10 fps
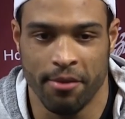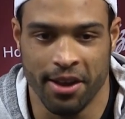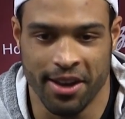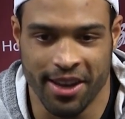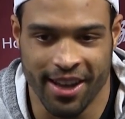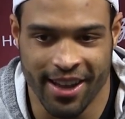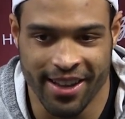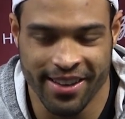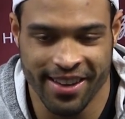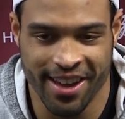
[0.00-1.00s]
I mean,
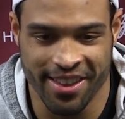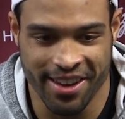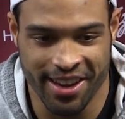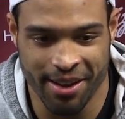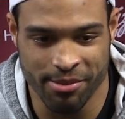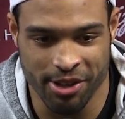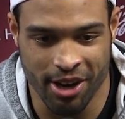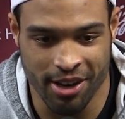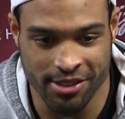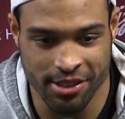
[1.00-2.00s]
the games are
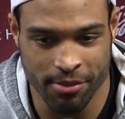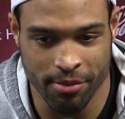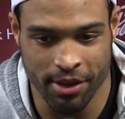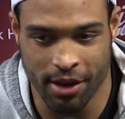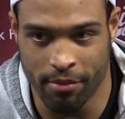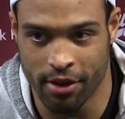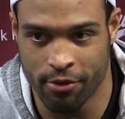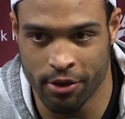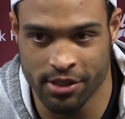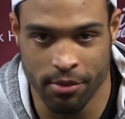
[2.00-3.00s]
awesome. I mean, I'm
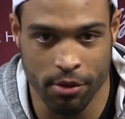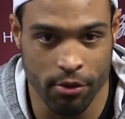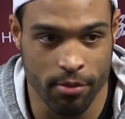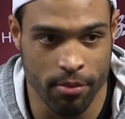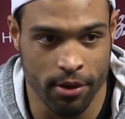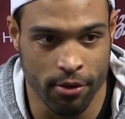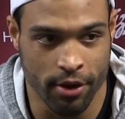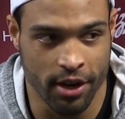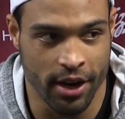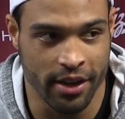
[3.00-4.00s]
going to remember
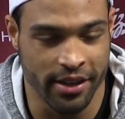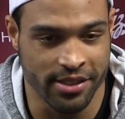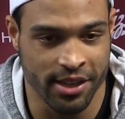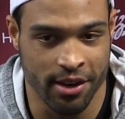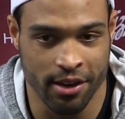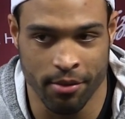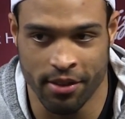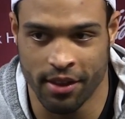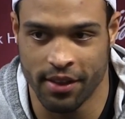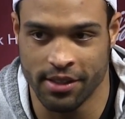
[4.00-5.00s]
running out of that stadium. I
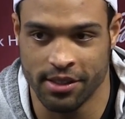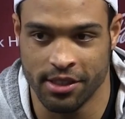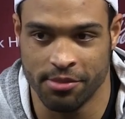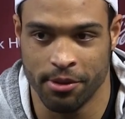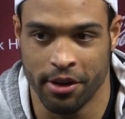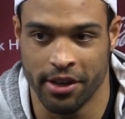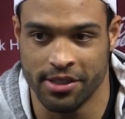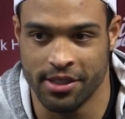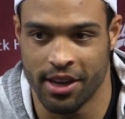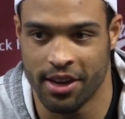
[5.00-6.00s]
think that's an
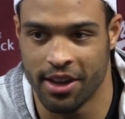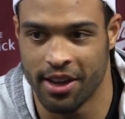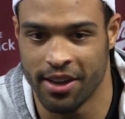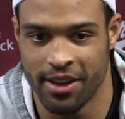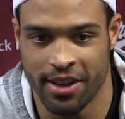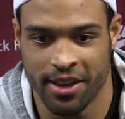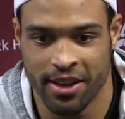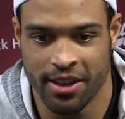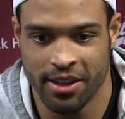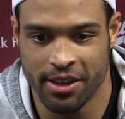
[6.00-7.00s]
experience that,
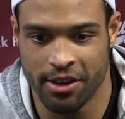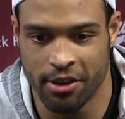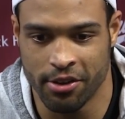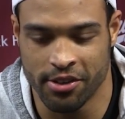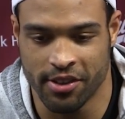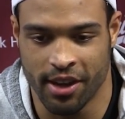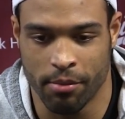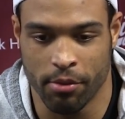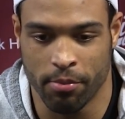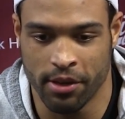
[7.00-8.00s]
it just can't
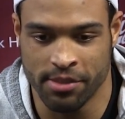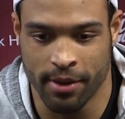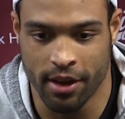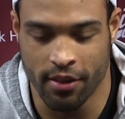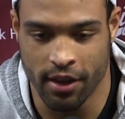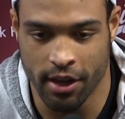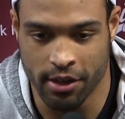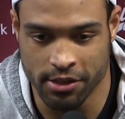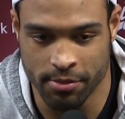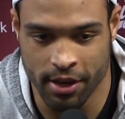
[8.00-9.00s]
be replaced by anything
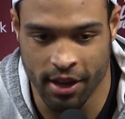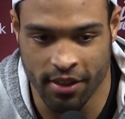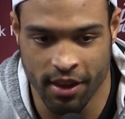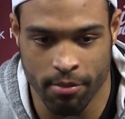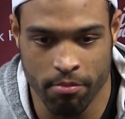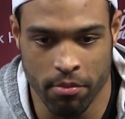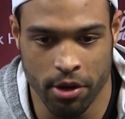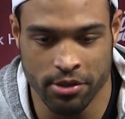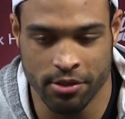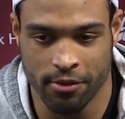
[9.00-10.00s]
else. But I think
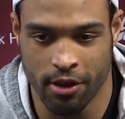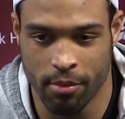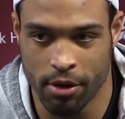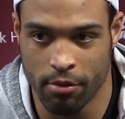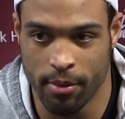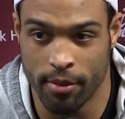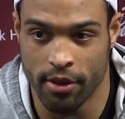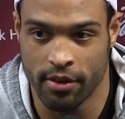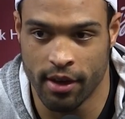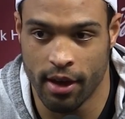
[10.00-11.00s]
most of all, I'm going to remember
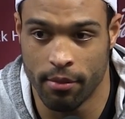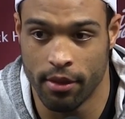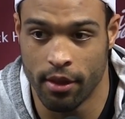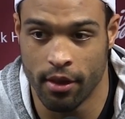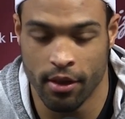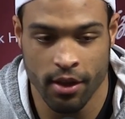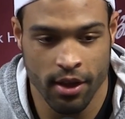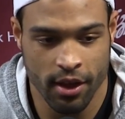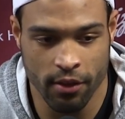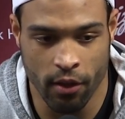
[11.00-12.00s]
the time
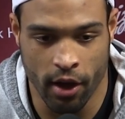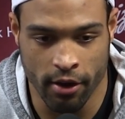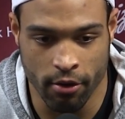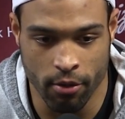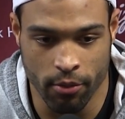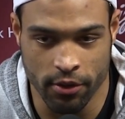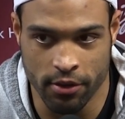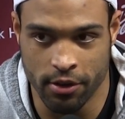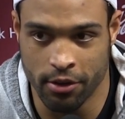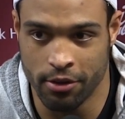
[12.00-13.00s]
in the locker room with the
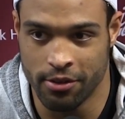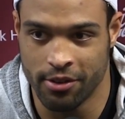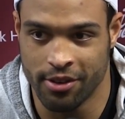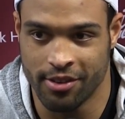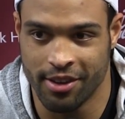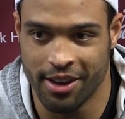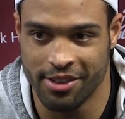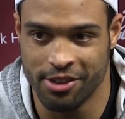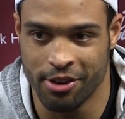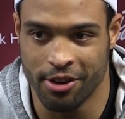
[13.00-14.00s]
dudes, just
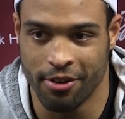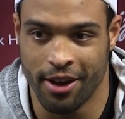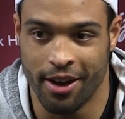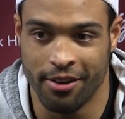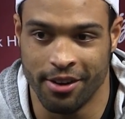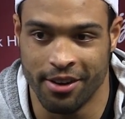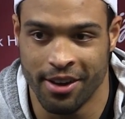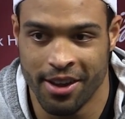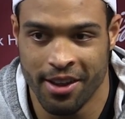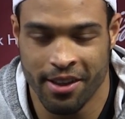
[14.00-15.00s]
joking around
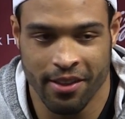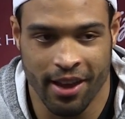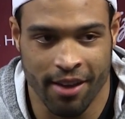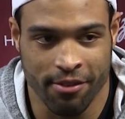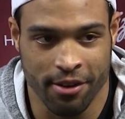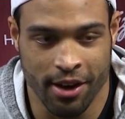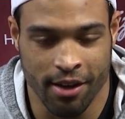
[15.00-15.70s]
and laughing and